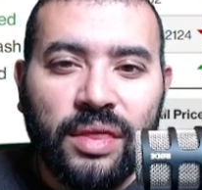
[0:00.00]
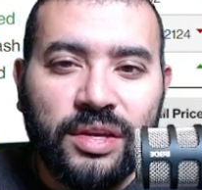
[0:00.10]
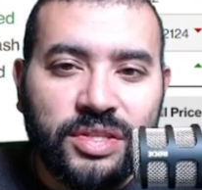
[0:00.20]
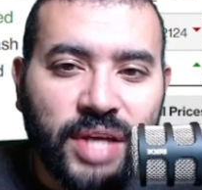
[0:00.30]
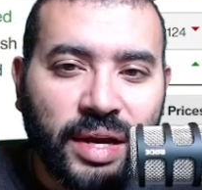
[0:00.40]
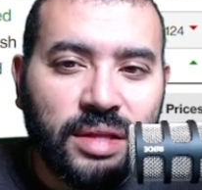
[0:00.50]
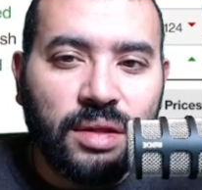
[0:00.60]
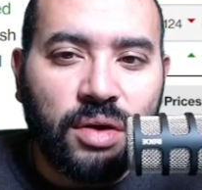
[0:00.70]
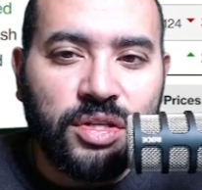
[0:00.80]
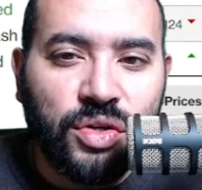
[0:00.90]
The second
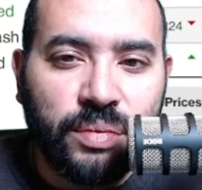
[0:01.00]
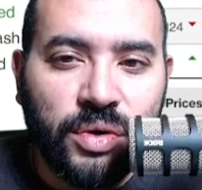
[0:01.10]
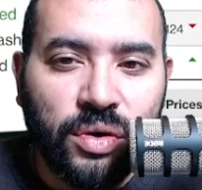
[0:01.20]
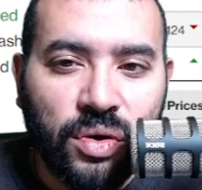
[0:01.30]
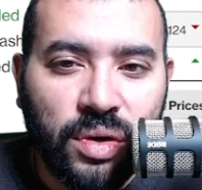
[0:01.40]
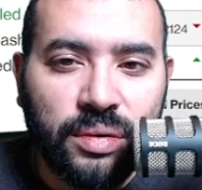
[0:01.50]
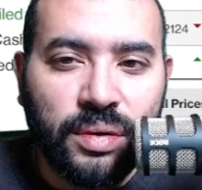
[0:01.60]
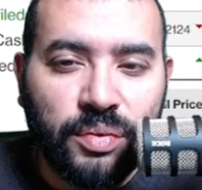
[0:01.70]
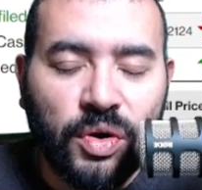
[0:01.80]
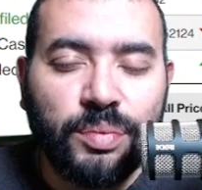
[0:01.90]
largest
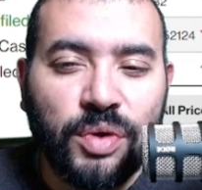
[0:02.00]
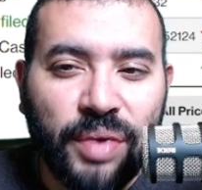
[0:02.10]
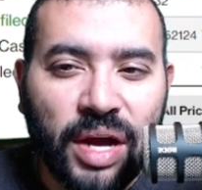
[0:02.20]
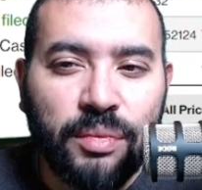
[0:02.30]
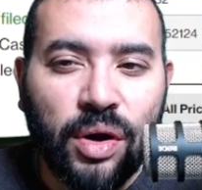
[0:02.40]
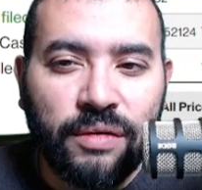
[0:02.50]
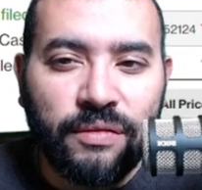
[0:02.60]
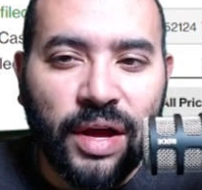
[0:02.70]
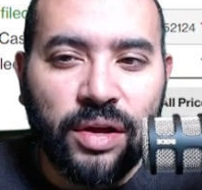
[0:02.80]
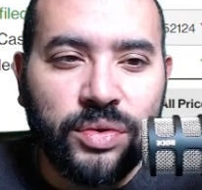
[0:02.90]
cryptocurrency crypto by market
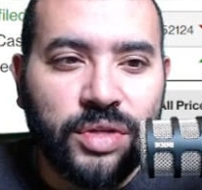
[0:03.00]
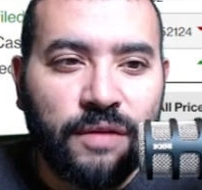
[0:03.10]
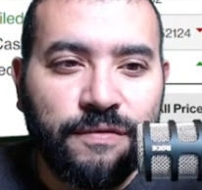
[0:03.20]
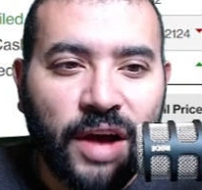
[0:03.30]
value was off